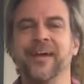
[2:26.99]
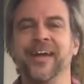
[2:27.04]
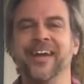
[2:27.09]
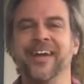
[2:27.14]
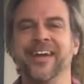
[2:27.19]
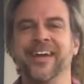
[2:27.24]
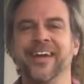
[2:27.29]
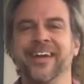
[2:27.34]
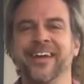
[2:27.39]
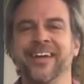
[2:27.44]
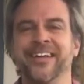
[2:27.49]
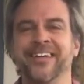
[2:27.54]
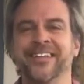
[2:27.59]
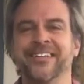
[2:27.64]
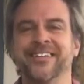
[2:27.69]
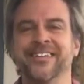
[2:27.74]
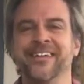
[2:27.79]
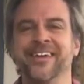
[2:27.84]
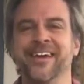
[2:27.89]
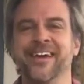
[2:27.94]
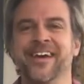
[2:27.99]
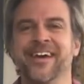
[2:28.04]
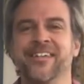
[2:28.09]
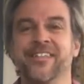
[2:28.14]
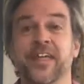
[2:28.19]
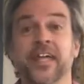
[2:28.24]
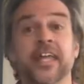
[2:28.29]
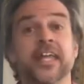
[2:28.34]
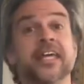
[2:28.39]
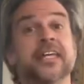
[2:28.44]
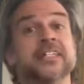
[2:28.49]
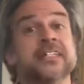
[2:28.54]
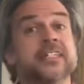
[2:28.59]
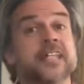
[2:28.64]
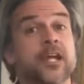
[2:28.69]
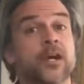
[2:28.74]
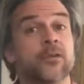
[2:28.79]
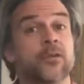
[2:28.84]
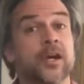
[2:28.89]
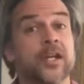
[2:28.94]
And then his
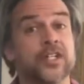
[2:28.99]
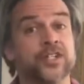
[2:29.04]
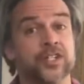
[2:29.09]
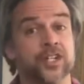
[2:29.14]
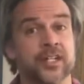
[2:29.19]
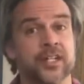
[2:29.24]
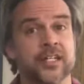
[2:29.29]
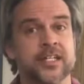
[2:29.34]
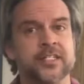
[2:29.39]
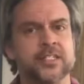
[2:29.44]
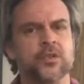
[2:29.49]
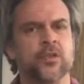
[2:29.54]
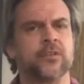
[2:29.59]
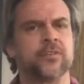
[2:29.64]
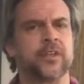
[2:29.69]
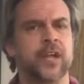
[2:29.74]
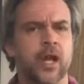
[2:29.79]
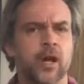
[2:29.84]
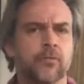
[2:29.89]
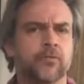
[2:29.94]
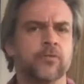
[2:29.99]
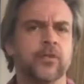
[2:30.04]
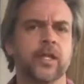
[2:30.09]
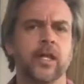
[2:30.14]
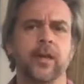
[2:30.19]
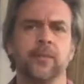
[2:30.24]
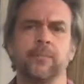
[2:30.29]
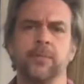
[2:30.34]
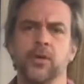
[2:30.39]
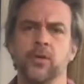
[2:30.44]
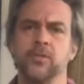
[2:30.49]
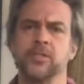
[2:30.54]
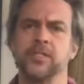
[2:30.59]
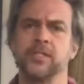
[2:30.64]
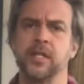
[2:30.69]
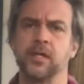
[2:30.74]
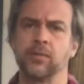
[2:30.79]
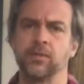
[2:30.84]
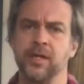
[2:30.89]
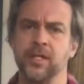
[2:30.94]
narration, his sort of carefully composed
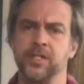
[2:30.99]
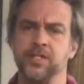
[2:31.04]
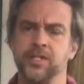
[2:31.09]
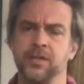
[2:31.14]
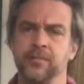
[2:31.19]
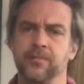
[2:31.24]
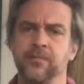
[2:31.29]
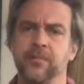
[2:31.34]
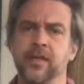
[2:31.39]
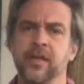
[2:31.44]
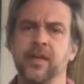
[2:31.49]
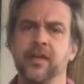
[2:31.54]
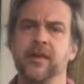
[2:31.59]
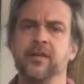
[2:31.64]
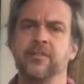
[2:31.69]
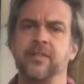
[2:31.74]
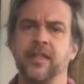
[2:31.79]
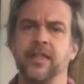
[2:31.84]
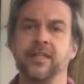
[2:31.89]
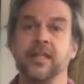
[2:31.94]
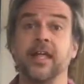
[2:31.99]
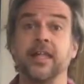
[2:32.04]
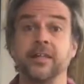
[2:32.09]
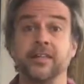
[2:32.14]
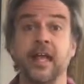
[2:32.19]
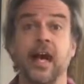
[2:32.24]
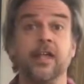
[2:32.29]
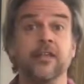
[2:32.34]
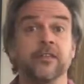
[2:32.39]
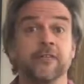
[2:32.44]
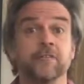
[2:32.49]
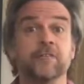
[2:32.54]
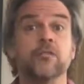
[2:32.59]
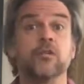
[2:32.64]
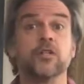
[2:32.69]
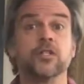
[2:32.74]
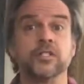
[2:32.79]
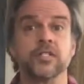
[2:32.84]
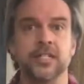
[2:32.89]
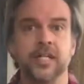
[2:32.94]
narration, that on the
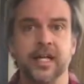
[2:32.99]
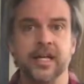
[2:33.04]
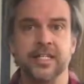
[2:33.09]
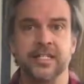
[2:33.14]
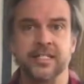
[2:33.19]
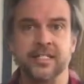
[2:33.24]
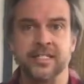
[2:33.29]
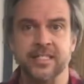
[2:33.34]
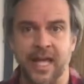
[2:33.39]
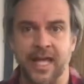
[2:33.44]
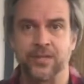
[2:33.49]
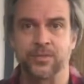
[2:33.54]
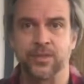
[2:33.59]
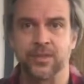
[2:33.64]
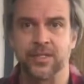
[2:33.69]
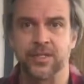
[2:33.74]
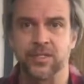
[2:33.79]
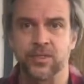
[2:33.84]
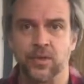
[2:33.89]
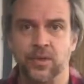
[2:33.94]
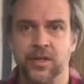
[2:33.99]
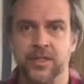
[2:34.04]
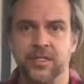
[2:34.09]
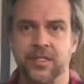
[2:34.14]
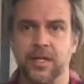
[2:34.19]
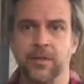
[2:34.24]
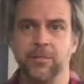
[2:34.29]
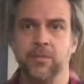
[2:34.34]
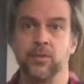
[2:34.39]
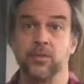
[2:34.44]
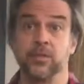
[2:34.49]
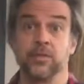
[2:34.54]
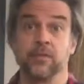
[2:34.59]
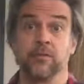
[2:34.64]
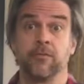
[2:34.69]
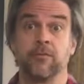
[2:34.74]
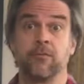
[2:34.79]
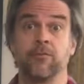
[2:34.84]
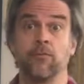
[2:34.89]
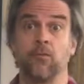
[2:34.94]
first glance, that's what the story is composed of
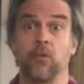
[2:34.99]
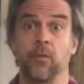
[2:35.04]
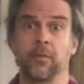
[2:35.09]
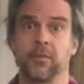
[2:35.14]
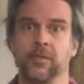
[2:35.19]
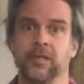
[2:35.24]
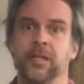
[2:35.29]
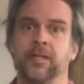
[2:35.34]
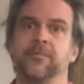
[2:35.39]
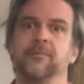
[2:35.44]
formally.